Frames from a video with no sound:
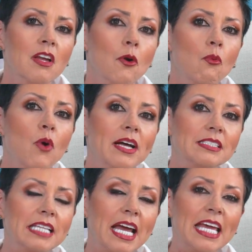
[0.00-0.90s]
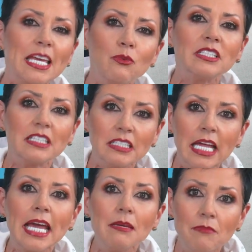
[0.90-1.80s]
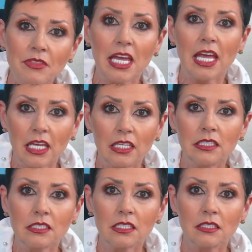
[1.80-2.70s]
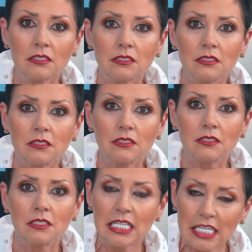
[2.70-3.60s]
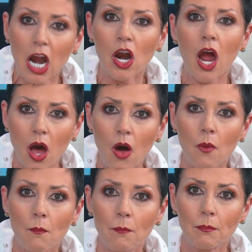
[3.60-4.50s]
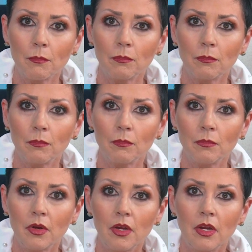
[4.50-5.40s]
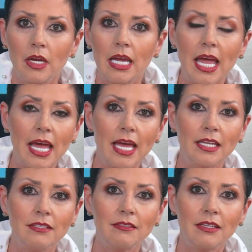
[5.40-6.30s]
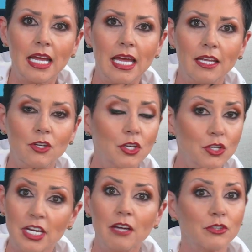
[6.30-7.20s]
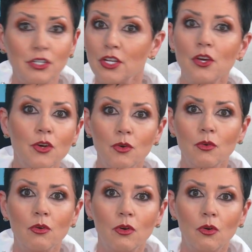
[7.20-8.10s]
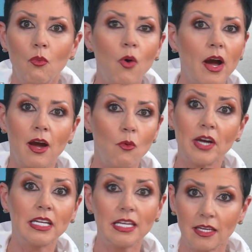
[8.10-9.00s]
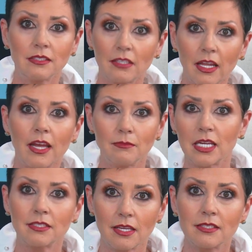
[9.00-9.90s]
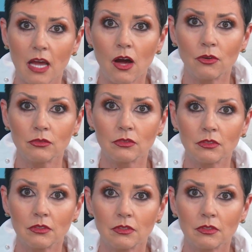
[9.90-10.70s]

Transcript: was that he would claim things in our home. And you never knew what he had claimed as his own.